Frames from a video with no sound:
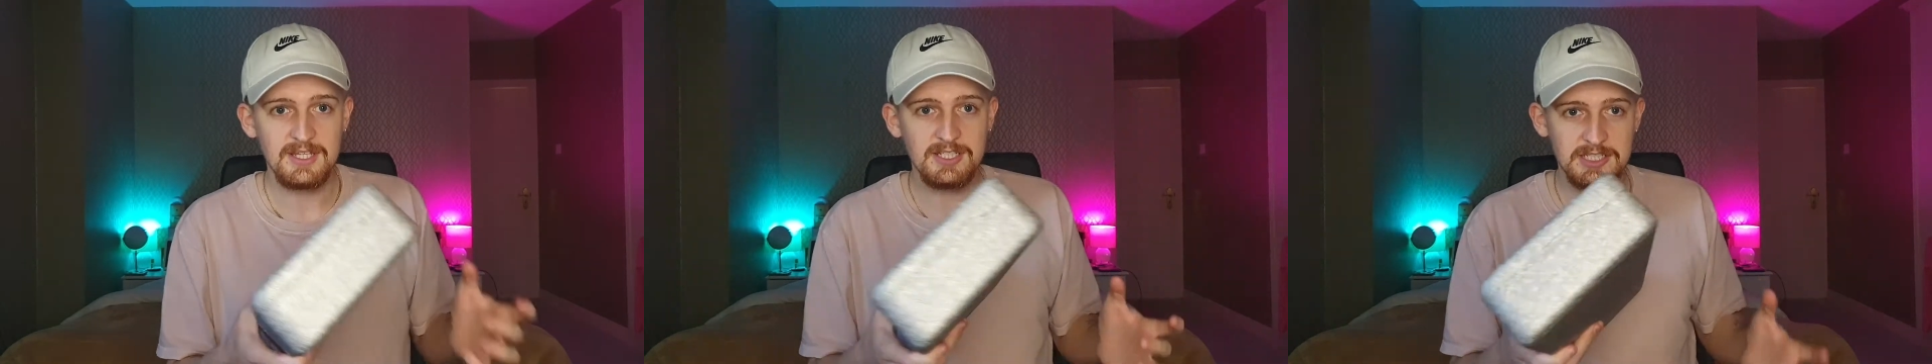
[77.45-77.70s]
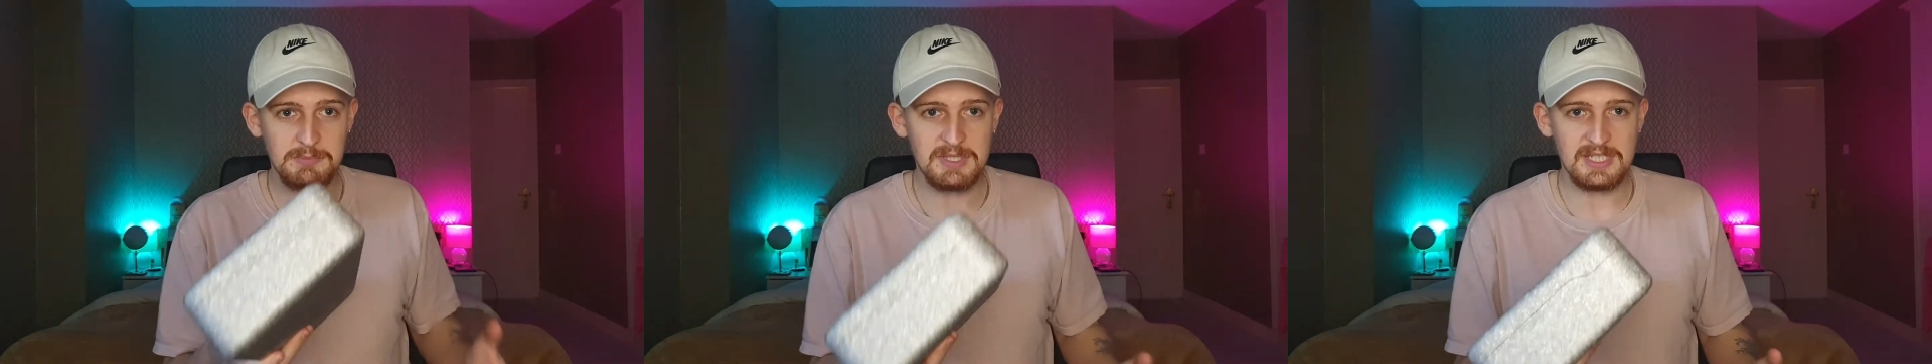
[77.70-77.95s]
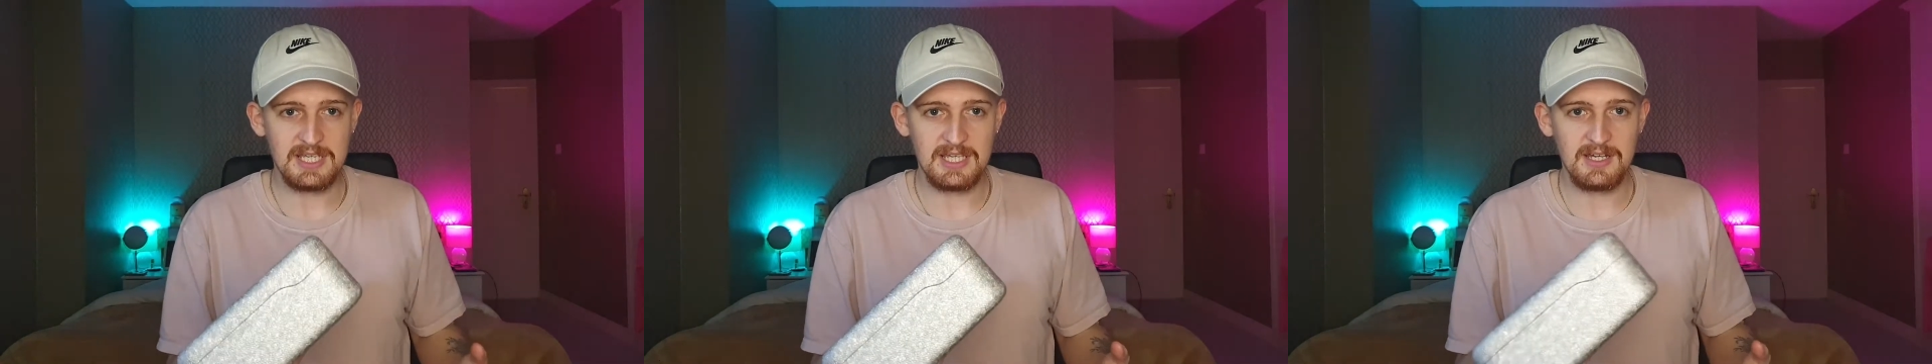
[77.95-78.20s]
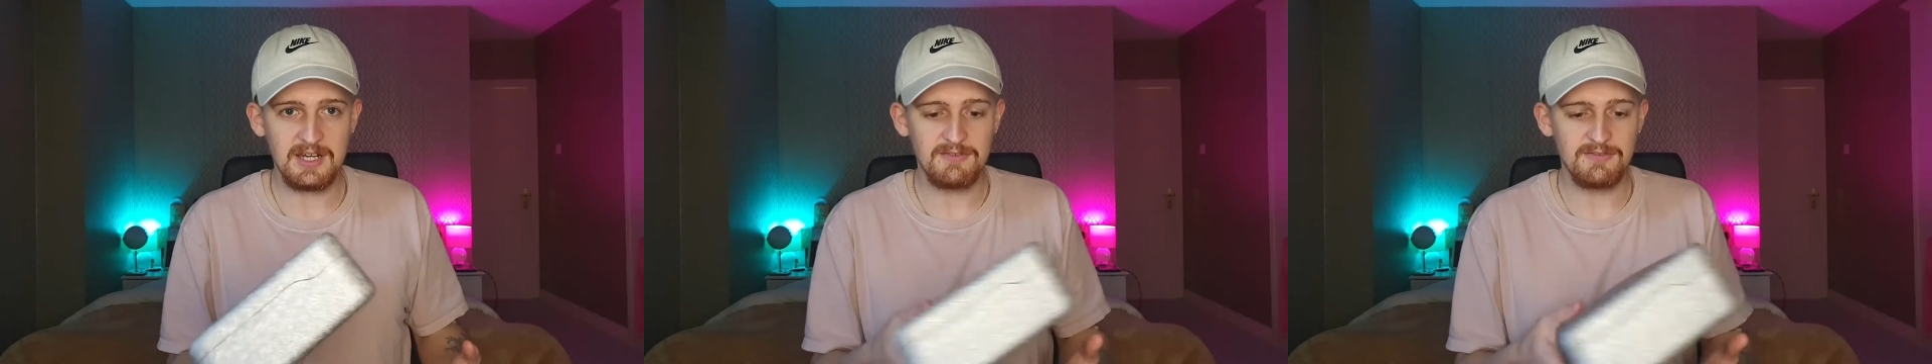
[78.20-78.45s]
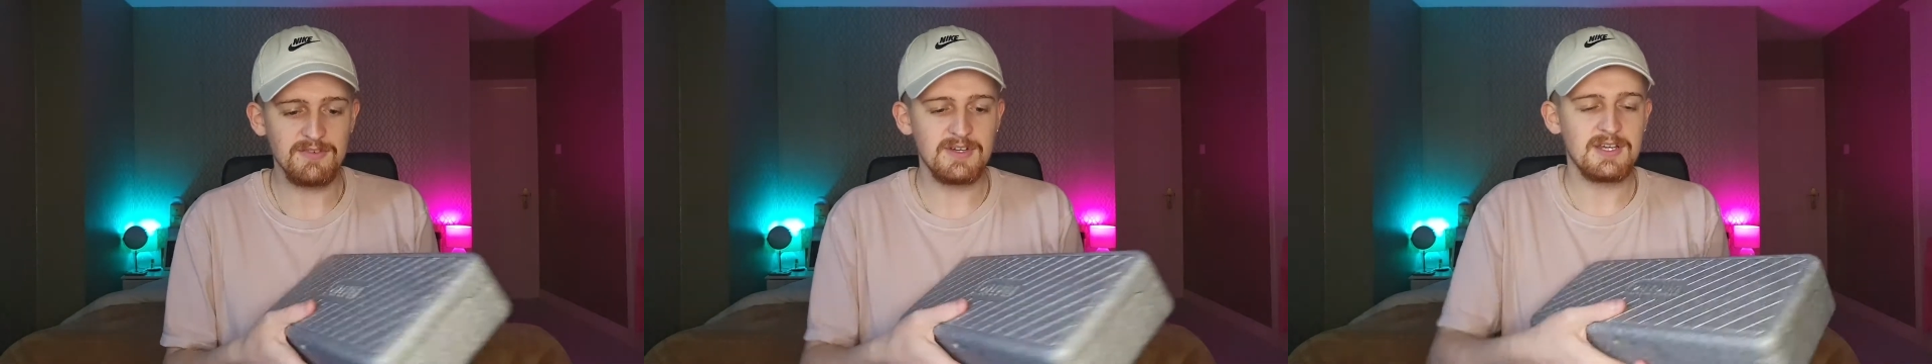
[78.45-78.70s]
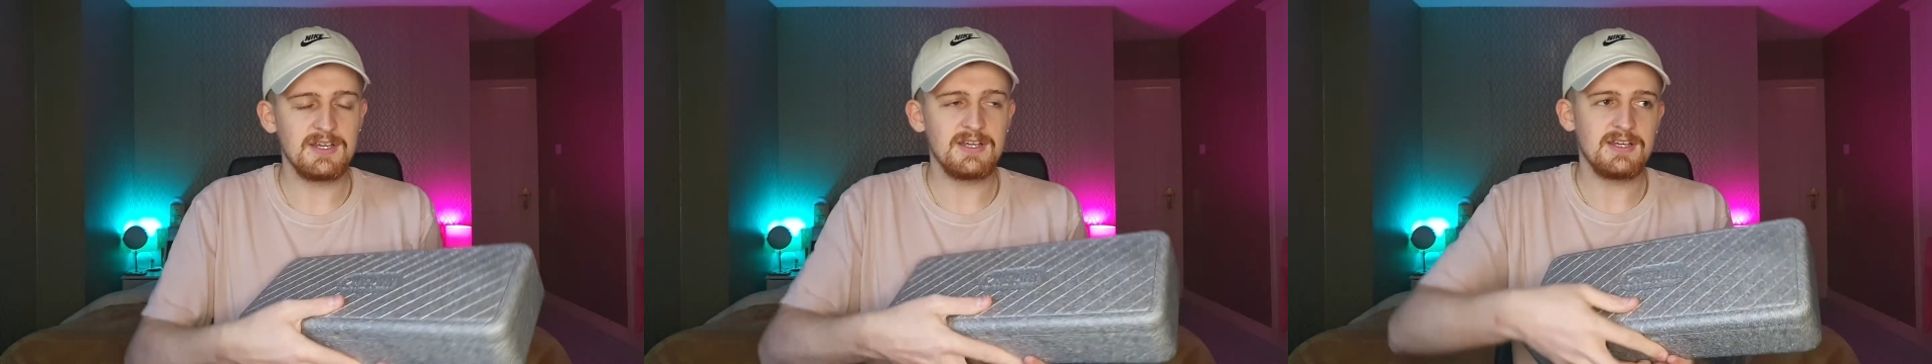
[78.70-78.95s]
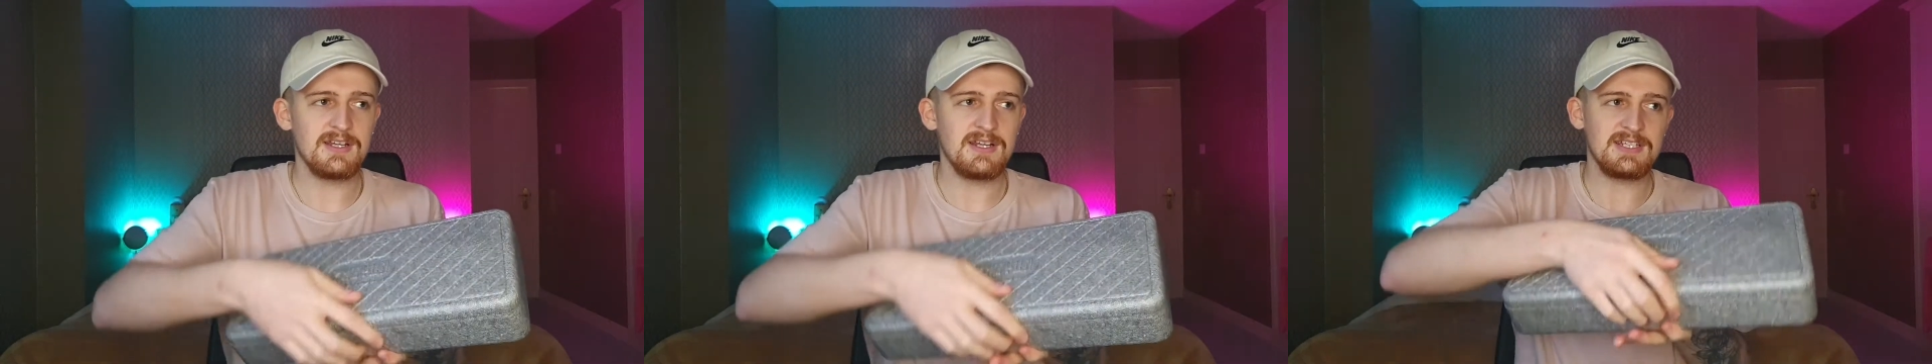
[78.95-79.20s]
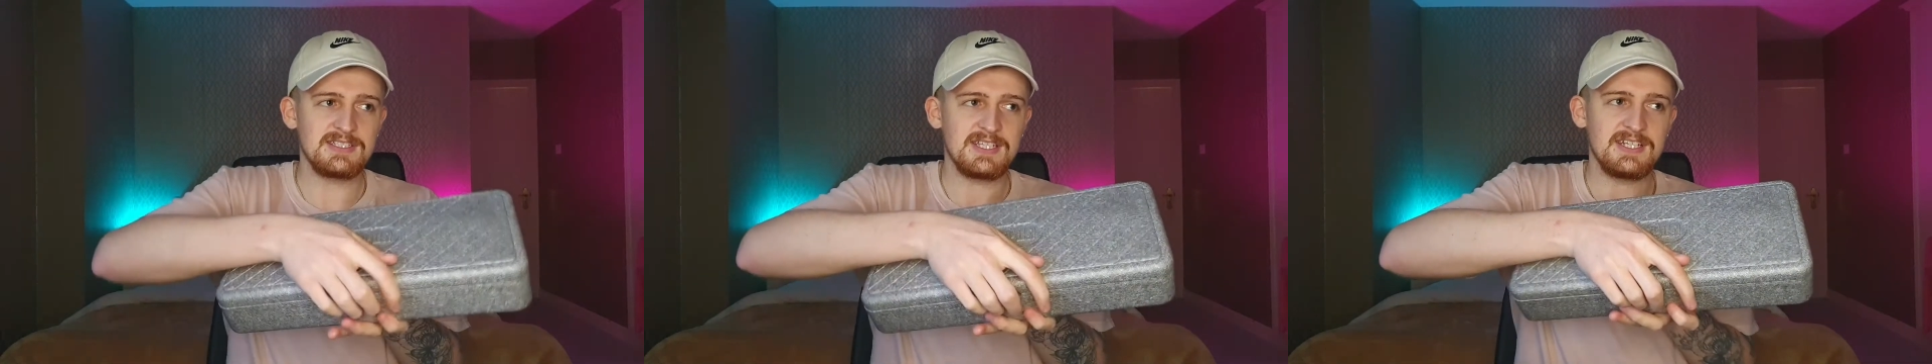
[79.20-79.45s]
Speaking of,
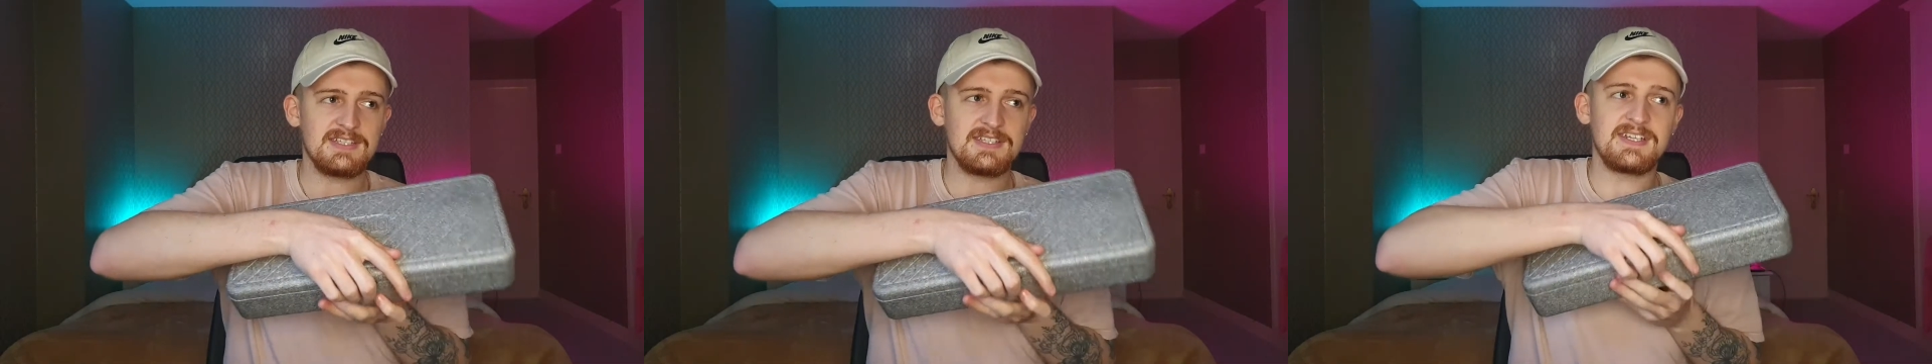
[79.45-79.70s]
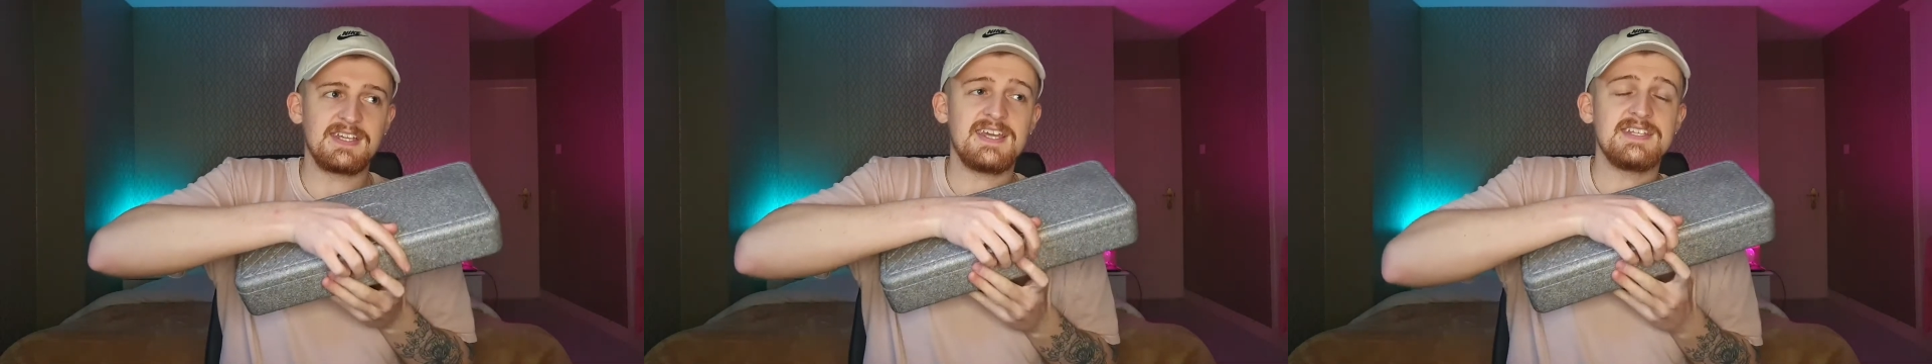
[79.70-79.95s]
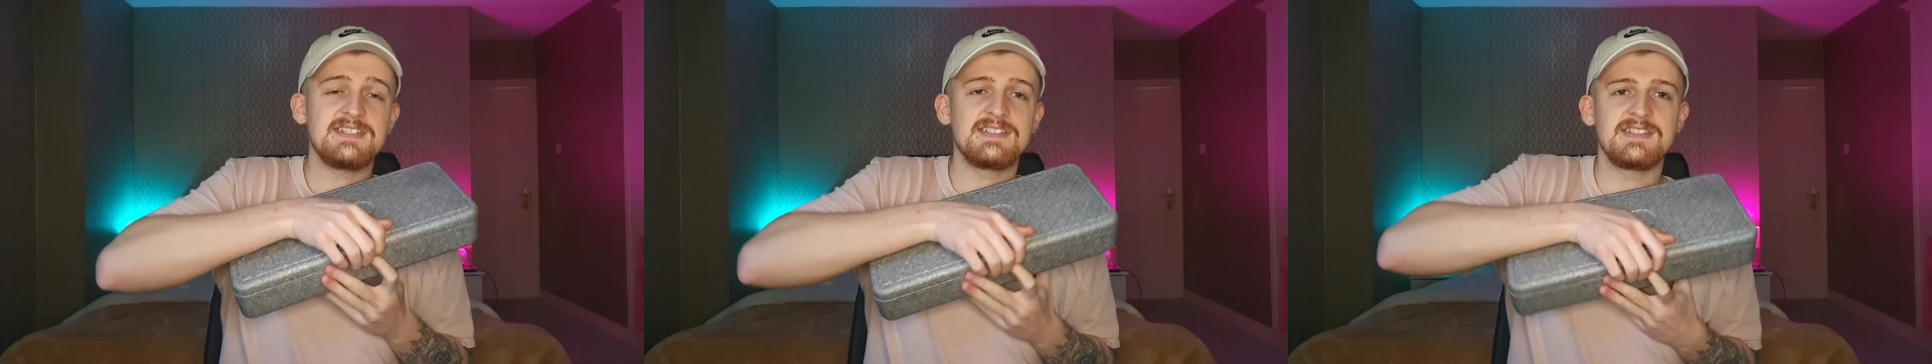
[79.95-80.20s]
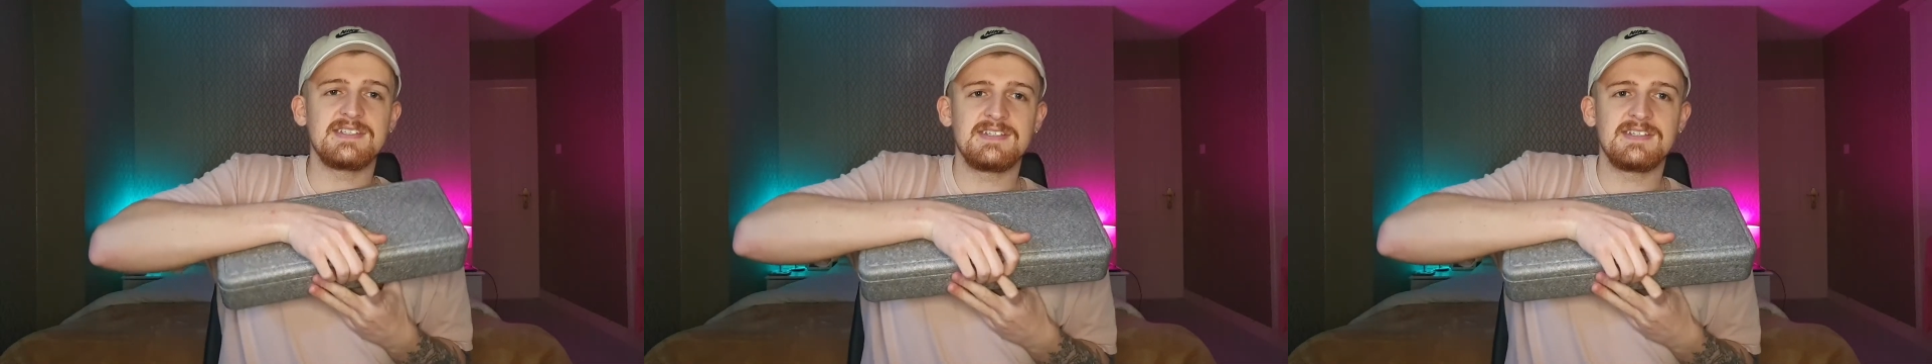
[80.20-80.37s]
let's get into the case.